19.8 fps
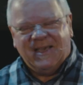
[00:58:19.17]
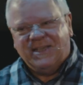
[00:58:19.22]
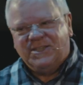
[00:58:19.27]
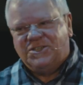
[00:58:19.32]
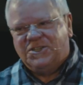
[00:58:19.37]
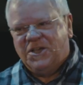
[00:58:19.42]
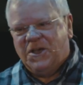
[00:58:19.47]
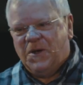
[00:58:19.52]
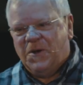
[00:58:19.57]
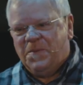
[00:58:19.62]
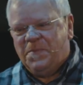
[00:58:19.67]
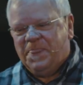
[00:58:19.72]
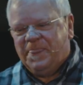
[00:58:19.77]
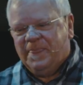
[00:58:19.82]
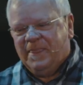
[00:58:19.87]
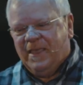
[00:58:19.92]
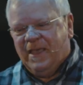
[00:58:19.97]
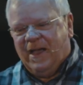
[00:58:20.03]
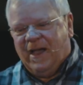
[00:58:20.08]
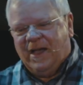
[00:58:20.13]
And so
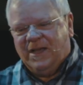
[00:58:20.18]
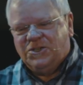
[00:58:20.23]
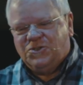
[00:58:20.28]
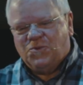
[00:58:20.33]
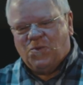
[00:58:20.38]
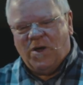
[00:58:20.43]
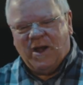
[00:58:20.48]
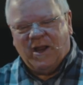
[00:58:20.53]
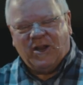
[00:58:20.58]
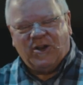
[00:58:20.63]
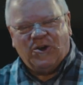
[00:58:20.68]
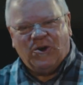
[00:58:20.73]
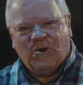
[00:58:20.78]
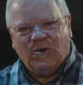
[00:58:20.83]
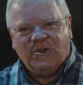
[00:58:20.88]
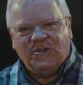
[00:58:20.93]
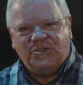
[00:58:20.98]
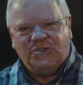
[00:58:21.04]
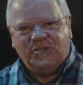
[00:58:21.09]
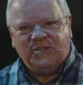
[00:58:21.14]
I just want to
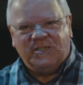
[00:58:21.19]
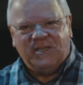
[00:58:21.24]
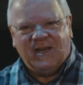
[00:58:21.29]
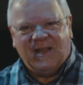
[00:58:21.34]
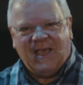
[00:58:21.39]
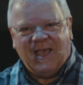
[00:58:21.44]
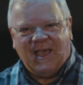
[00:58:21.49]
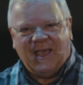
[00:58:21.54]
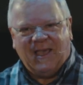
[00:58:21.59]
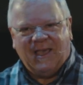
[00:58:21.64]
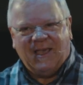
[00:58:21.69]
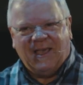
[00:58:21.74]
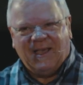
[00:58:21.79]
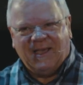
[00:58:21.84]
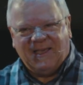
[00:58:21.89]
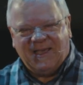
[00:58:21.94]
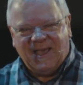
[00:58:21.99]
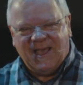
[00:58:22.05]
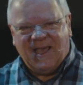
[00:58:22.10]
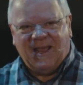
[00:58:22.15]
encourage you today,
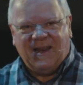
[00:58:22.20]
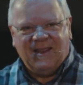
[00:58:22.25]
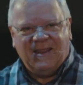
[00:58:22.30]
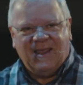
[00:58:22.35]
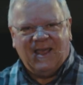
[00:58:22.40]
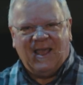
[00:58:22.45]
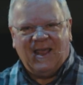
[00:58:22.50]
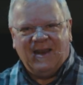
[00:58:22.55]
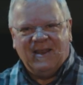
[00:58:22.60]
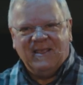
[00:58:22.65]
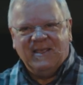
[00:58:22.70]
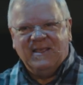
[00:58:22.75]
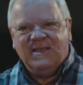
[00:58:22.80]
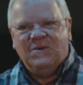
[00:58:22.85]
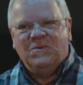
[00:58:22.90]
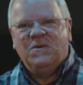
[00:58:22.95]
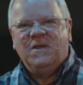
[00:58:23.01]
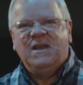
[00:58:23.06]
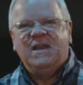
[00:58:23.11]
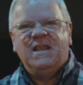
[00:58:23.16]
again, that
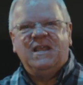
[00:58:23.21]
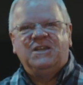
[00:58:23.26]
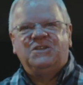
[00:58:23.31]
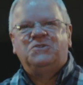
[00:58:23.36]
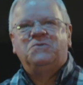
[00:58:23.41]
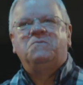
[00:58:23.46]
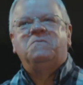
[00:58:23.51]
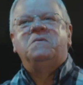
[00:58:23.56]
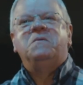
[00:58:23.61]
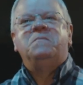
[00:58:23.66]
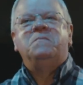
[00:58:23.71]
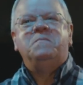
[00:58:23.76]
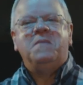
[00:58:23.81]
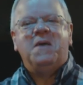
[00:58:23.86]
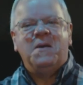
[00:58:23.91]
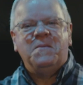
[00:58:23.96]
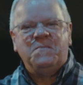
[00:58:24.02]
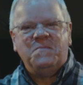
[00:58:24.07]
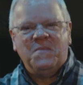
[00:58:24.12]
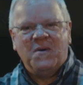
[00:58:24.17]
we need to
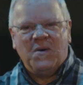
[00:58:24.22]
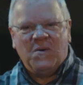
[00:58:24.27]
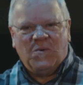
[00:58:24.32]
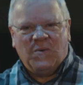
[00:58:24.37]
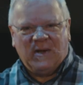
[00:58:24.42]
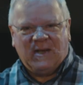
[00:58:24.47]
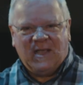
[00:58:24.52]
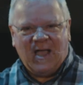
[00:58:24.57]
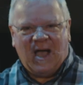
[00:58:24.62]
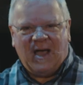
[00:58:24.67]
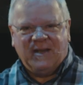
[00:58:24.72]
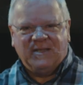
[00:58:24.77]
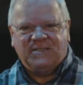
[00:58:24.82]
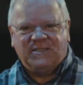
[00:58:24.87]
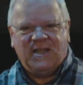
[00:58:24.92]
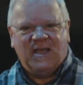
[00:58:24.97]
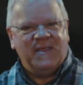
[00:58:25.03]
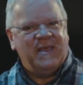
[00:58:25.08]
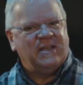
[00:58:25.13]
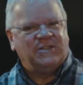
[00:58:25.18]
remember what God
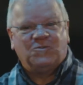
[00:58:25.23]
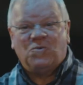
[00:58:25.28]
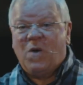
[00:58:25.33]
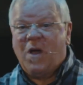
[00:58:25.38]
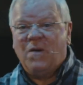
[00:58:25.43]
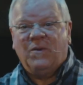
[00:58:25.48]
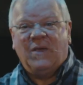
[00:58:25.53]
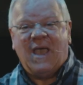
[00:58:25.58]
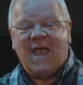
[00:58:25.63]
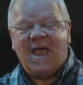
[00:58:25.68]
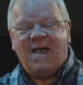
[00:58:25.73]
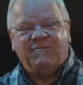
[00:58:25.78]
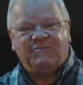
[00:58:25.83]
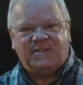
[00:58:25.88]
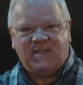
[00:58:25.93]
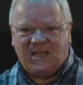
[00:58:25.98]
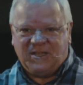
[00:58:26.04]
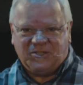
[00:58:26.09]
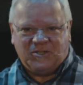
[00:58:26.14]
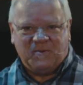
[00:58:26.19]
has done. That's why we
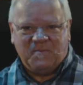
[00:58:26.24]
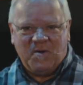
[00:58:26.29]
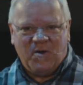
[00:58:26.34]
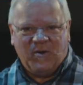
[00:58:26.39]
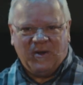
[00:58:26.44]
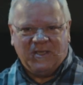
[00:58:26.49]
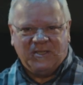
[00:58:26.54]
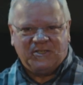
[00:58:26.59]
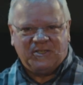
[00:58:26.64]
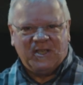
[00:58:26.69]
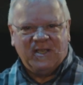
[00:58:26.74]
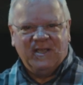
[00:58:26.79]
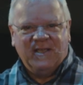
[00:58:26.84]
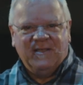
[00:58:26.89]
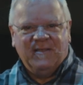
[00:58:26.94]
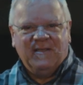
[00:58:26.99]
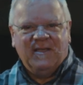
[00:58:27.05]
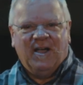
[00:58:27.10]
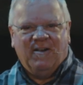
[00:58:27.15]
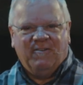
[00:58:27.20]
have testimonies
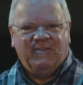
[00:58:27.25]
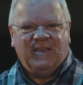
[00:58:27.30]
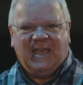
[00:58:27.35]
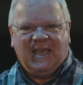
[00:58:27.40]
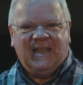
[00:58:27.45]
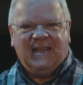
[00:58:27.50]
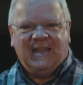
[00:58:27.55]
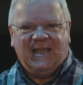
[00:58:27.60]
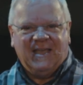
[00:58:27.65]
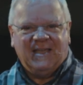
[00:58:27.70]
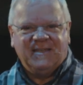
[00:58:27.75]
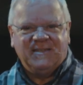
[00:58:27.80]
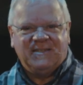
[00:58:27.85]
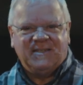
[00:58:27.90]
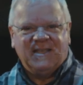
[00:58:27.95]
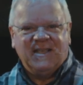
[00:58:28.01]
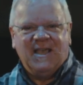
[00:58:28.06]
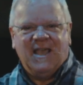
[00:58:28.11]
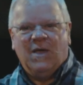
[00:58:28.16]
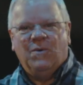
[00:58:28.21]
of
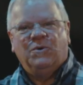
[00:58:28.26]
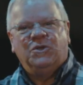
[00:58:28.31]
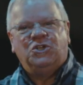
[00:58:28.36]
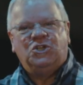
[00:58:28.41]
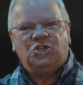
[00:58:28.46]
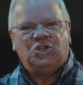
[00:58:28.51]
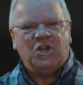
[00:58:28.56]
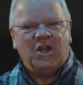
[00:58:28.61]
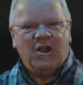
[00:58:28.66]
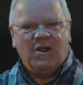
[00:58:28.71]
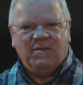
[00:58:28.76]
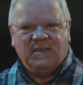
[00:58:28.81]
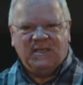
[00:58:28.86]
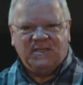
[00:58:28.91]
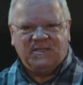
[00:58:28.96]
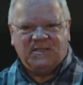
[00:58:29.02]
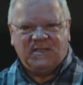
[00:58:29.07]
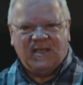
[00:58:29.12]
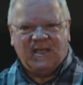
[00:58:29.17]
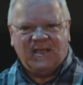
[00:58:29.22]
healings, and we share
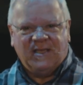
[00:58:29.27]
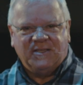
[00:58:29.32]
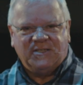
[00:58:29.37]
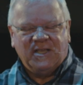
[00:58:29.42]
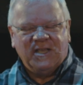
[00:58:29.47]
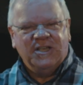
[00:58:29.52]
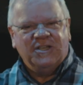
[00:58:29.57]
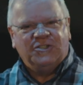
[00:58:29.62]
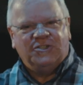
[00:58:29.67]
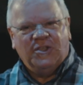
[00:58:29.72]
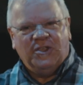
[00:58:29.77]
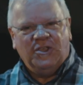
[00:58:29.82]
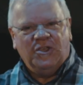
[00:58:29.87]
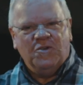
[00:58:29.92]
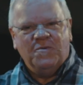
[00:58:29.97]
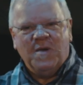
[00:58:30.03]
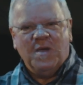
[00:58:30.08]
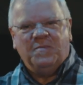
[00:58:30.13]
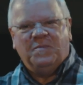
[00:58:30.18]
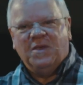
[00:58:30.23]
these things so that
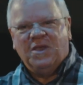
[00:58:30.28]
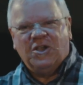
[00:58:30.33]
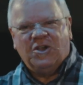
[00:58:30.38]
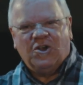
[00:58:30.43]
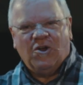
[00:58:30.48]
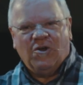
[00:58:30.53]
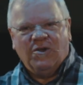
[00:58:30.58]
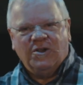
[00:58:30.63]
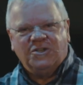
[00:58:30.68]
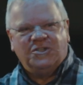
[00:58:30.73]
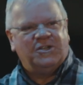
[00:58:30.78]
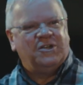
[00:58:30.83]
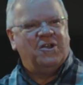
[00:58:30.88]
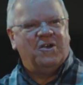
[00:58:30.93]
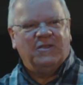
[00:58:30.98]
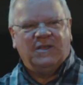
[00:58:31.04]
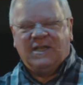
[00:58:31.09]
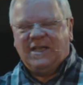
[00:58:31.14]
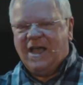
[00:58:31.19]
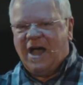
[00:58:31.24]
you might be encouraged to
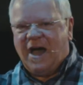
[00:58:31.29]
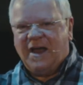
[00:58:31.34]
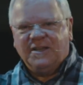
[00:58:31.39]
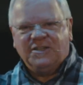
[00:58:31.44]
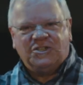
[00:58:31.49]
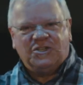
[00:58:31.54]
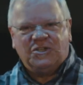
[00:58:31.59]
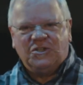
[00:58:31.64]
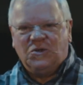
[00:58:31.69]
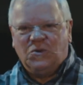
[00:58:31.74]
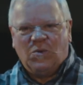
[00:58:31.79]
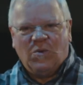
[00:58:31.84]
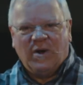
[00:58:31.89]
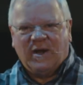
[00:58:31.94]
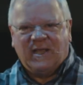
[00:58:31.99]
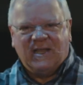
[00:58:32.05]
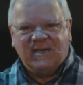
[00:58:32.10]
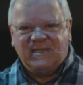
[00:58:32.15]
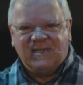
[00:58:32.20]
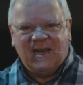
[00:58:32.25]
know that God is still
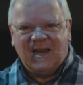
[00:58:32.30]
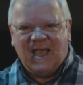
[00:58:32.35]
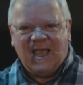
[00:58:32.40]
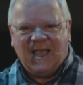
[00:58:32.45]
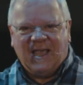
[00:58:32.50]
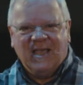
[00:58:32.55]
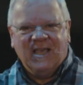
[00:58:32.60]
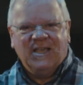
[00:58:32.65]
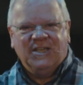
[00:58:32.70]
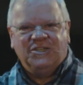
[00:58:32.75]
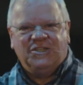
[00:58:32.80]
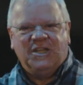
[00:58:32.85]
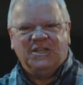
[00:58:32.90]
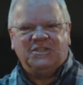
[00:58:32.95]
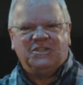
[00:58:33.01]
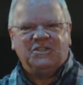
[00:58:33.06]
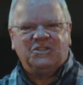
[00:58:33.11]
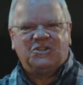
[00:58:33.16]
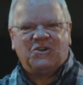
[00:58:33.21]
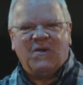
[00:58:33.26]
working today.
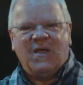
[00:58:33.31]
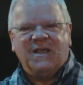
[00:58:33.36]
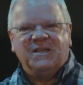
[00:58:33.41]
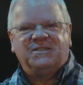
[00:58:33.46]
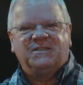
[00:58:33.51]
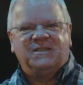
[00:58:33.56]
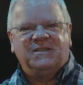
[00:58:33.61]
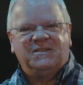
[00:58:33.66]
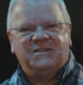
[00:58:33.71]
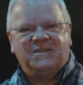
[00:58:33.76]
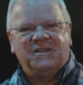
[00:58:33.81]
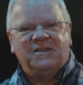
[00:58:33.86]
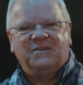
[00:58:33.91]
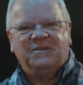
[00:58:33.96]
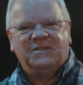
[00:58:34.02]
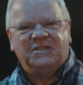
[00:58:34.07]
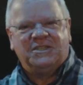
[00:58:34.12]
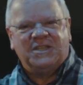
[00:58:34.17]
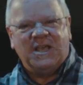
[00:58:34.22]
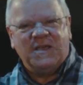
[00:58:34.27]
Jesus Christ is
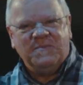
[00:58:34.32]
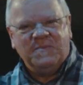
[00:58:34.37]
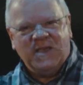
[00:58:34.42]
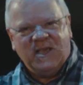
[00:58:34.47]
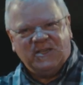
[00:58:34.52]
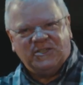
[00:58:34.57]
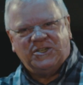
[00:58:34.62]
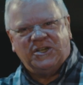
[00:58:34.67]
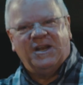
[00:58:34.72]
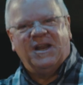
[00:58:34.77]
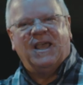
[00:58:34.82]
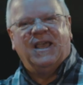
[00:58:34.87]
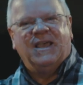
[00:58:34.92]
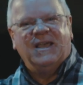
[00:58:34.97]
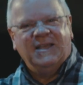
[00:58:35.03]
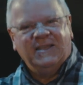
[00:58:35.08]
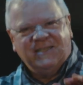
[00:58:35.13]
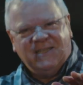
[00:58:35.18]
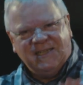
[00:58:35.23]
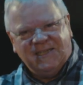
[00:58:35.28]
still the same yesterday,
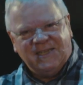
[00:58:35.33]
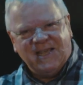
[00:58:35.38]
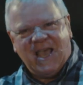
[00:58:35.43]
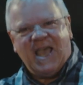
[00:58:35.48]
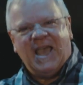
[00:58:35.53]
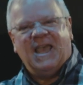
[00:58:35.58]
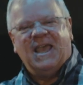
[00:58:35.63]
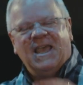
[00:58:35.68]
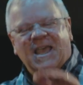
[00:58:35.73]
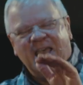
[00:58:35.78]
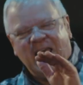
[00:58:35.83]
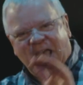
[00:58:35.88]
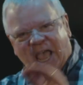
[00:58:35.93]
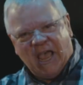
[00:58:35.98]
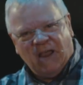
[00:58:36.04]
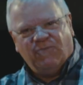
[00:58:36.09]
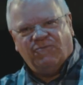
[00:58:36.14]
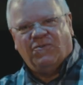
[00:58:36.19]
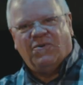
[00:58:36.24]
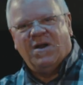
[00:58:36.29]
today,
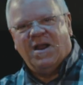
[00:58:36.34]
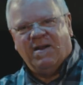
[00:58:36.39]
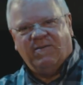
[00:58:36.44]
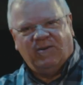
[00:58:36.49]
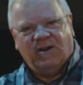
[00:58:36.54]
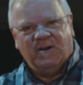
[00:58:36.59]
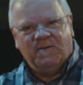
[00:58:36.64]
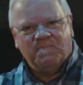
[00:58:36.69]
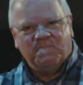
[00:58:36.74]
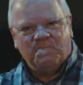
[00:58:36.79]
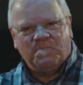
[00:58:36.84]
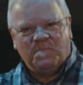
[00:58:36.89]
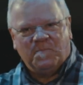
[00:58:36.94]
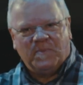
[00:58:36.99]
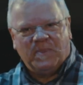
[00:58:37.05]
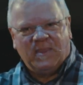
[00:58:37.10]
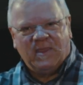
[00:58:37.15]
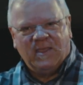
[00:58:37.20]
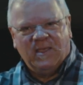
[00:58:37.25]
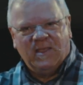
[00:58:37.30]
and forever.
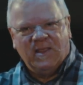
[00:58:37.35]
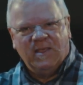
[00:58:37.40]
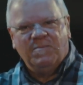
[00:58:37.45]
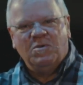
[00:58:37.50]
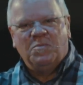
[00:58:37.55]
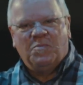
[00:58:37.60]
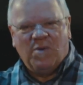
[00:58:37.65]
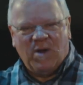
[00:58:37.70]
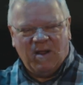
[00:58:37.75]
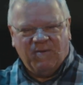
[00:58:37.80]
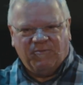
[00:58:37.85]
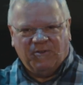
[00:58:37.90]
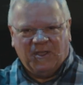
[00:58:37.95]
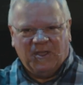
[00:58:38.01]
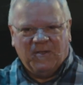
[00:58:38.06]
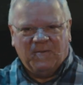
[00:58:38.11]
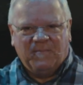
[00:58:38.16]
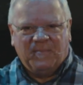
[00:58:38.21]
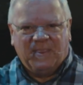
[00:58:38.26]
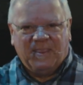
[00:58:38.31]
Let me pray for
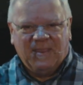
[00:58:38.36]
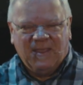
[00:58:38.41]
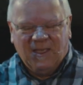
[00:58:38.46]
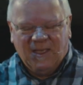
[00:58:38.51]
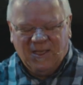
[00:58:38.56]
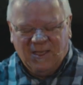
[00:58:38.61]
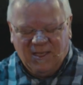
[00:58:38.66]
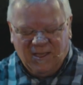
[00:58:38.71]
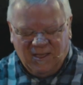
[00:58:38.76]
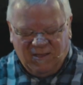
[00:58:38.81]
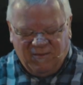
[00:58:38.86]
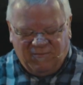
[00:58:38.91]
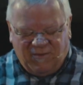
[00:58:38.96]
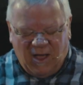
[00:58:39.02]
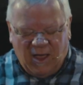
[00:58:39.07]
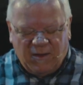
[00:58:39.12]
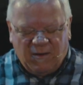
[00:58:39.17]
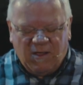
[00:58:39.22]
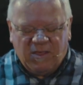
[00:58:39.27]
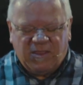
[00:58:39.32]
you.
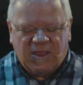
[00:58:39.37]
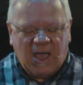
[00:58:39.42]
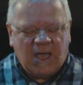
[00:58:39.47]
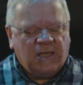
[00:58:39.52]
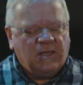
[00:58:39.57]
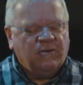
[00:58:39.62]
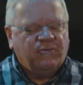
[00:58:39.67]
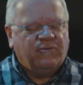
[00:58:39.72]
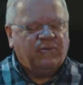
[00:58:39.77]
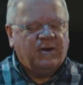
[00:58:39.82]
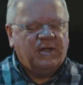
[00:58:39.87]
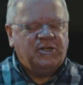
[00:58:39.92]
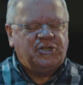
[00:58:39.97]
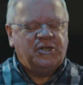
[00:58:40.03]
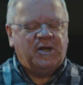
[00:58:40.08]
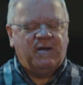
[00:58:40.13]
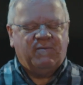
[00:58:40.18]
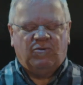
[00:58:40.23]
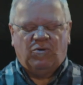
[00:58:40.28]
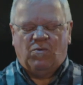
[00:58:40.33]
Father, I thank you for
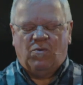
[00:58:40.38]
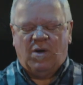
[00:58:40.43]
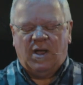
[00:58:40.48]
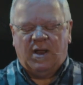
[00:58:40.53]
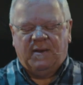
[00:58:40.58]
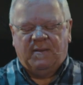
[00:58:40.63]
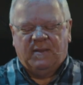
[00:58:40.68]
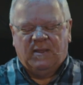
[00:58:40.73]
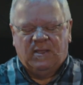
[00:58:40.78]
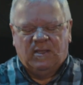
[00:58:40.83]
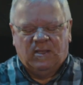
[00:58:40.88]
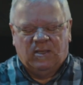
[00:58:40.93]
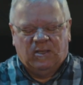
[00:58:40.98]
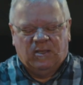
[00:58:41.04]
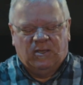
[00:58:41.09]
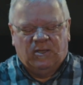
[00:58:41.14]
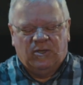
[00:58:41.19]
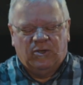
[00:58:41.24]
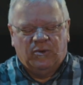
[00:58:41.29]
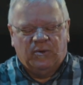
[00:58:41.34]
each and every one
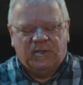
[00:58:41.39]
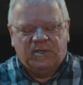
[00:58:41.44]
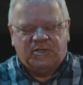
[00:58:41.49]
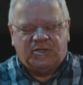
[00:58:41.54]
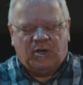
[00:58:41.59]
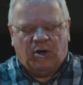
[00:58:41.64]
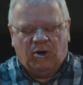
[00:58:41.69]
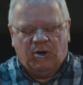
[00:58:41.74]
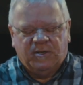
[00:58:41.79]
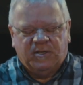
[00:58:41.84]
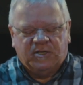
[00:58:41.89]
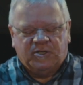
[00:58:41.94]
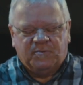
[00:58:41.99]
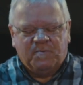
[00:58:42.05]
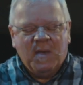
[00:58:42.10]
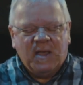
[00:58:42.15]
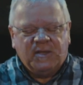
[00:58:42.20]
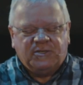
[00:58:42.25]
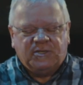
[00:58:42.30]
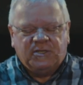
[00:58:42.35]
who has heard this
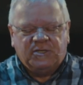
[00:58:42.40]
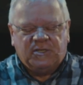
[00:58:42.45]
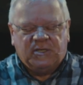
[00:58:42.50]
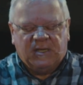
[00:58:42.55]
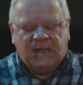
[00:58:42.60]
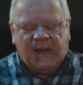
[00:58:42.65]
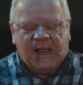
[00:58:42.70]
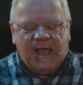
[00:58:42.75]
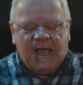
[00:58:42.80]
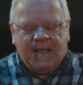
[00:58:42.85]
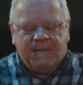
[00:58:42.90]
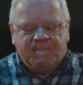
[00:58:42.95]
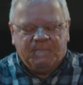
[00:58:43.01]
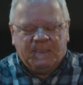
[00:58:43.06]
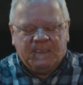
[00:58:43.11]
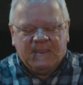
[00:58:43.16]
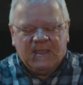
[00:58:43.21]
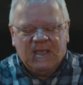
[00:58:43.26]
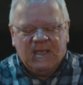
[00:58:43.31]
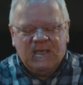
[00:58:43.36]
message today.
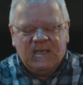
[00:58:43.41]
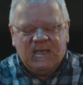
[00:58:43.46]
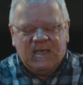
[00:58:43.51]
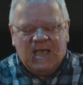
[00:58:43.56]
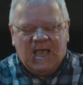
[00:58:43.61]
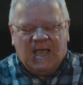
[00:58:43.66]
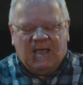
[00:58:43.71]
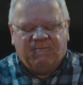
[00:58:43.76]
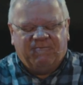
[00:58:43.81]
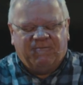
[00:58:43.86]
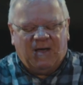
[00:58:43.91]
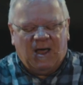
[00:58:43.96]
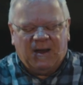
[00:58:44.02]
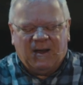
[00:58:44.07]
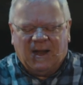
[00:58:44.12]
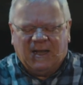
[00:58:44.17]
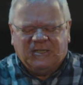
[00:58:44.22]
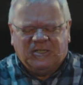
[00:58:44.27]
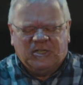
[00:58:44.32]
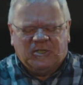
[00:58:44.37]
And
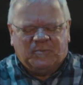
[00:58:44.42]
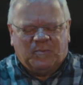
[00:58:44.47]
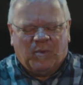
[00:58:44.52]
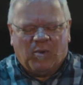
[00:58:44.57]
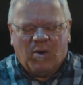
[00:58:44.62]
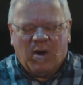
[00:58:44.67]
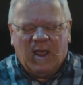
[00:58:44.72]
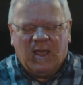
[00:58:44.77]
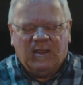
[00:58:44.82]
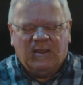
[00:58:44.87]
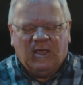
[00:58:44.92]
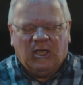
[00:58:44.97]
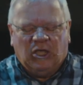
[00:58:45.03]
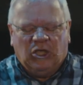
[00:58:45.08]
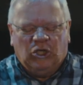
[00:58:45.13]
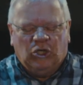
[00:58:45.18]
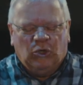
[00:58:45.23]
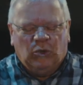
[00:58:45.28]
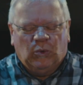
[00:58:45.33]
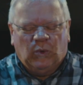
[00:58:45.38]
Father, I just pray that
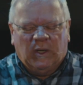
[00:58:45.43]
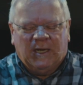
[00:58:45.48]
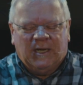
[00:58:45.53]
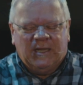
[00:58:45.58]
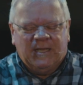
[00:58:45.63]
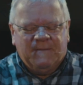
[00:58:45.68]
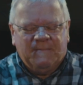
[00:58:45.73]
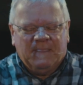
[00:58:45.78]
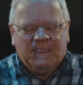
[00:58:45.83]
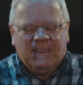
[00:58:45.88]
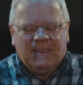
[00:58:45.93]
you would